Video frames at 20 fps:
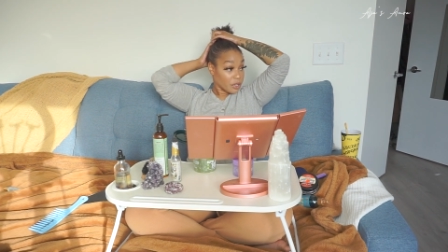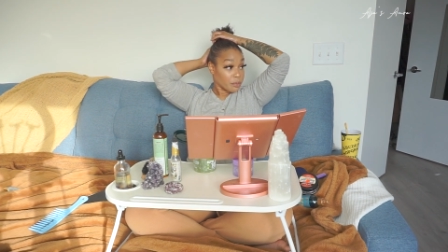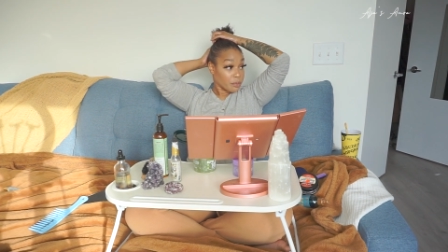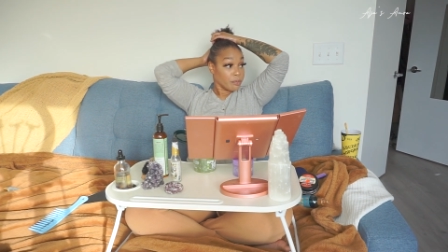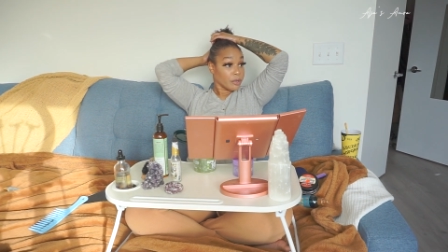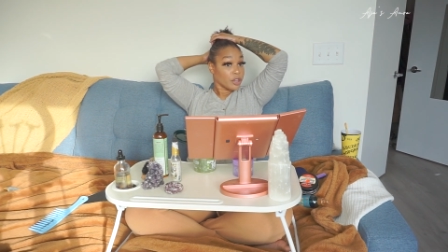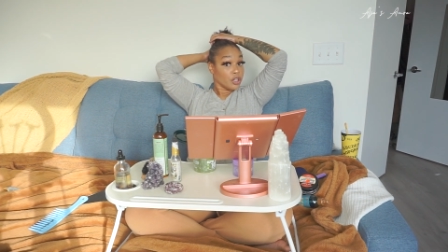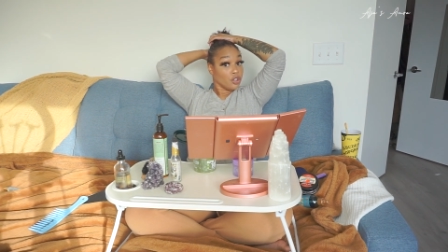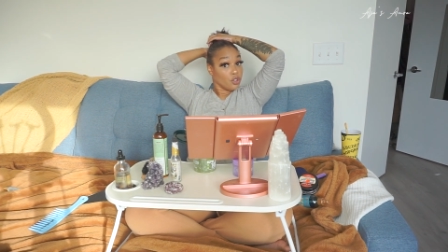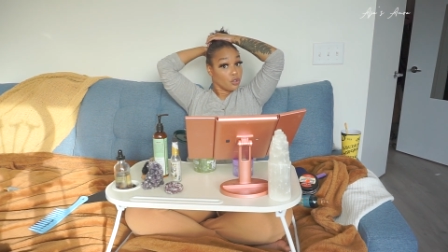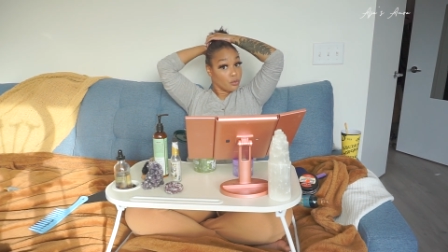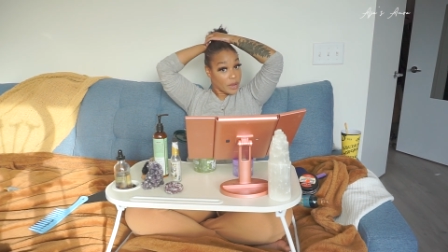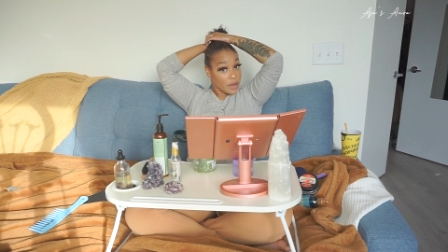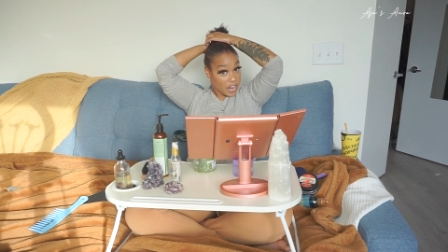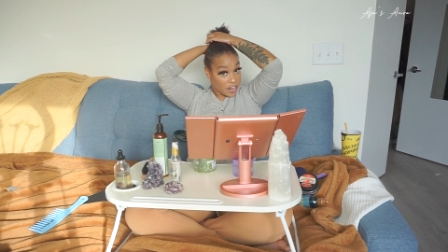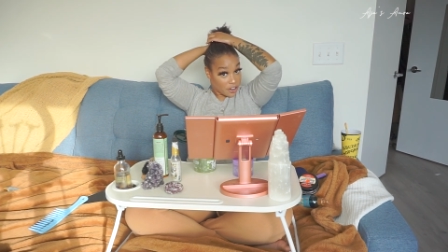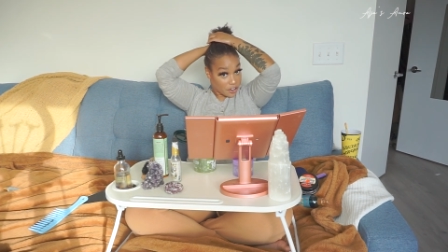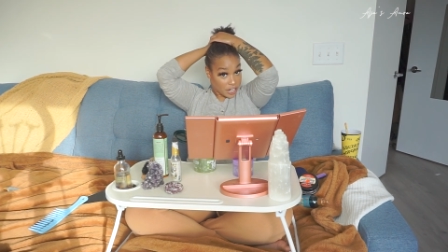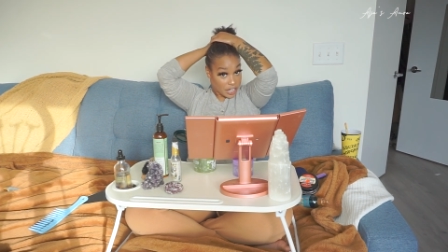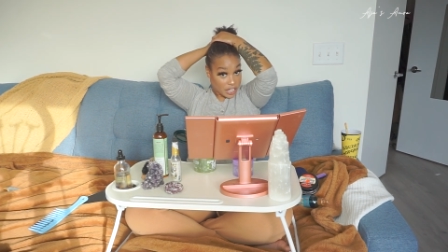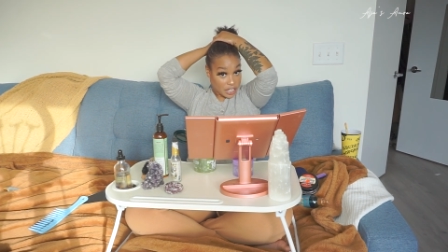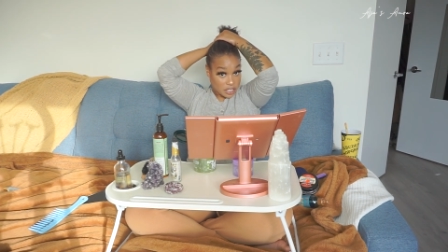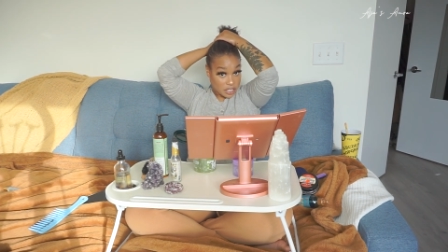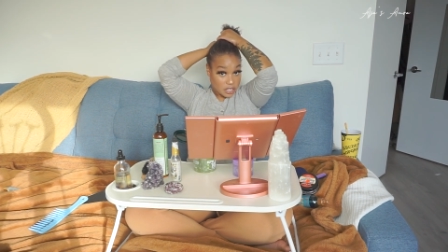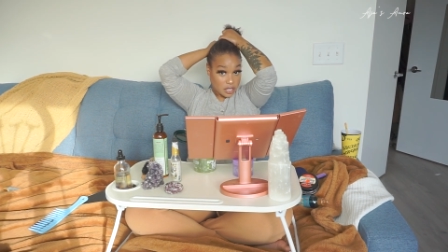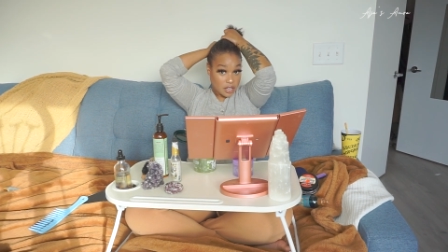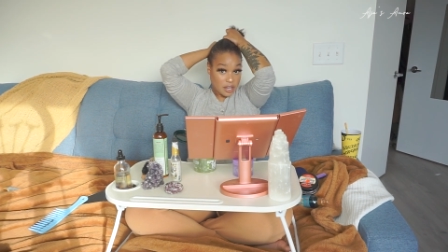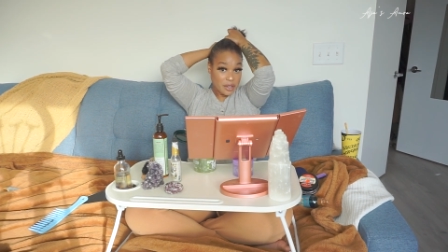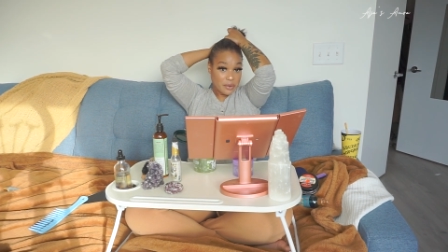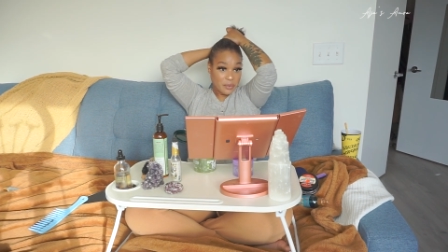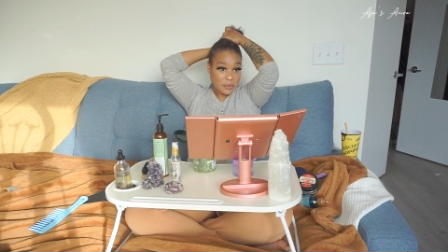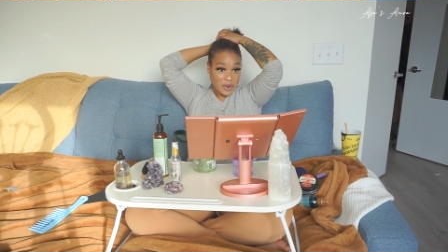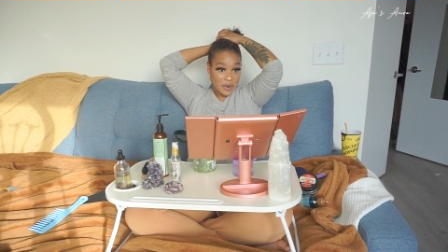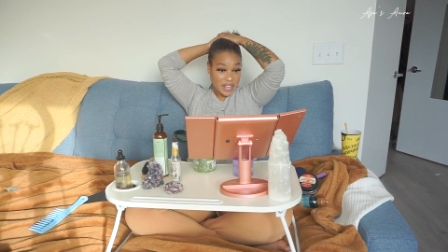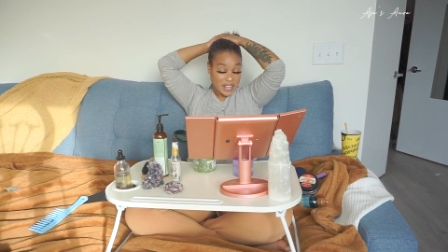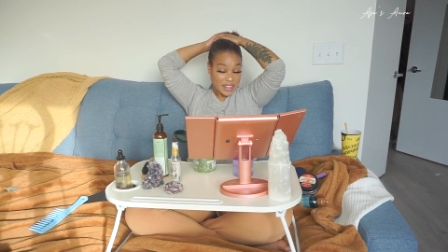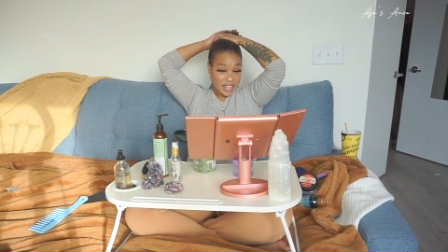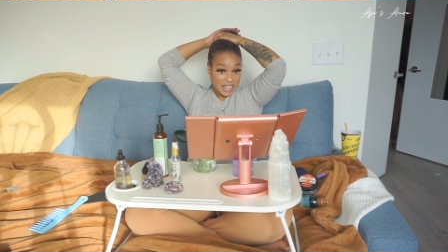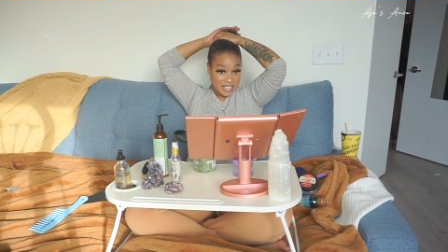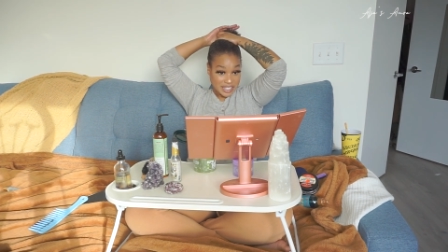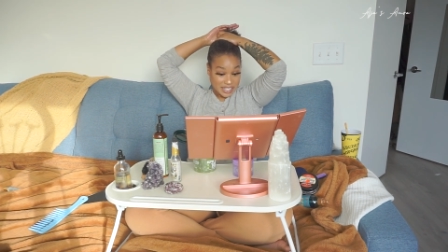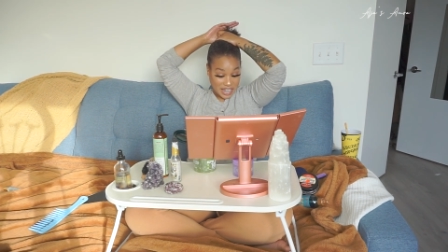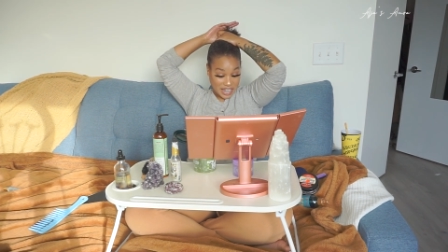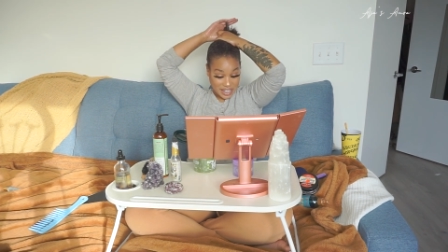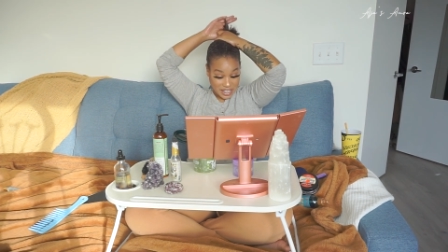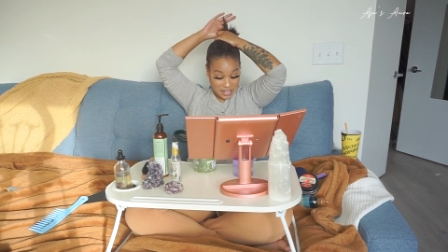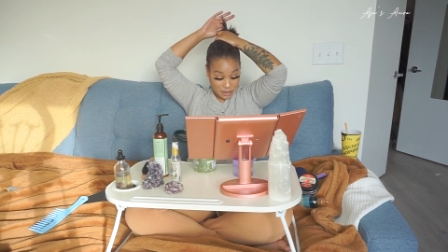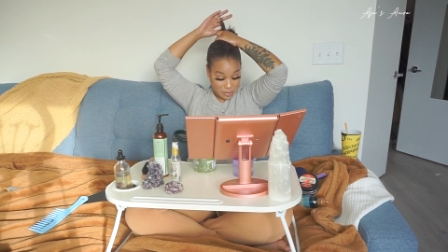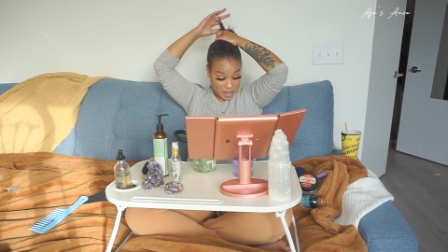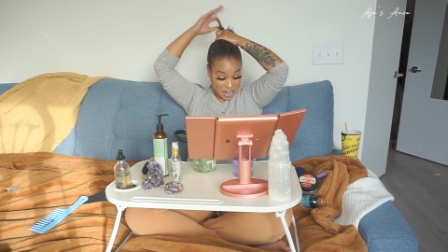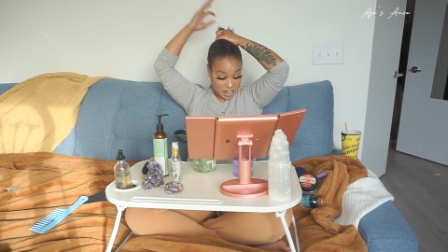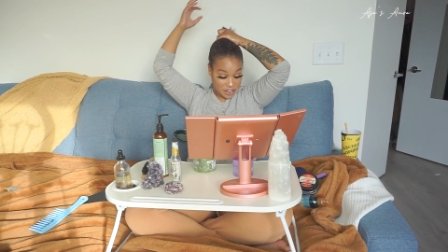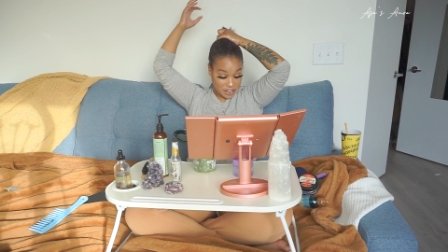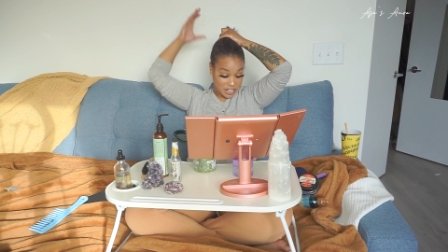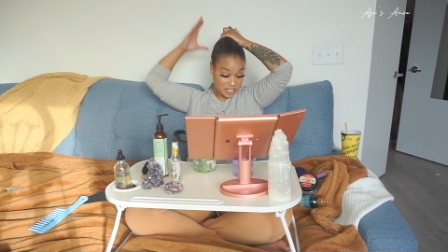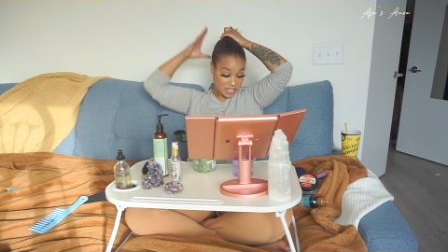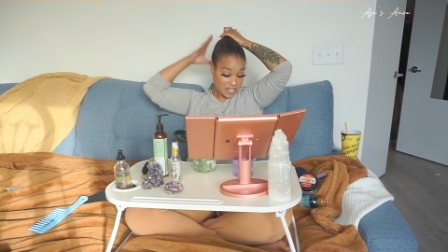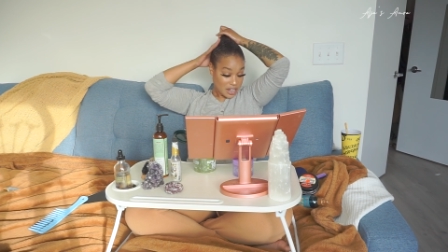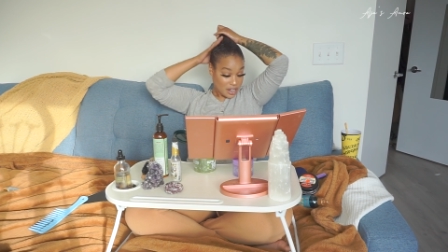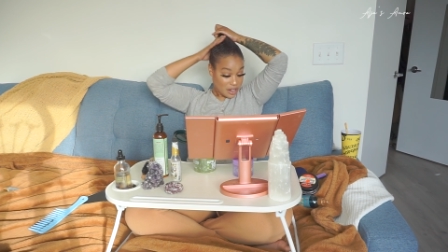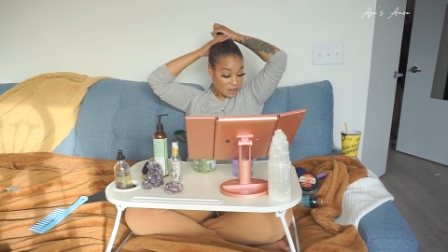blueberries, with acai berries,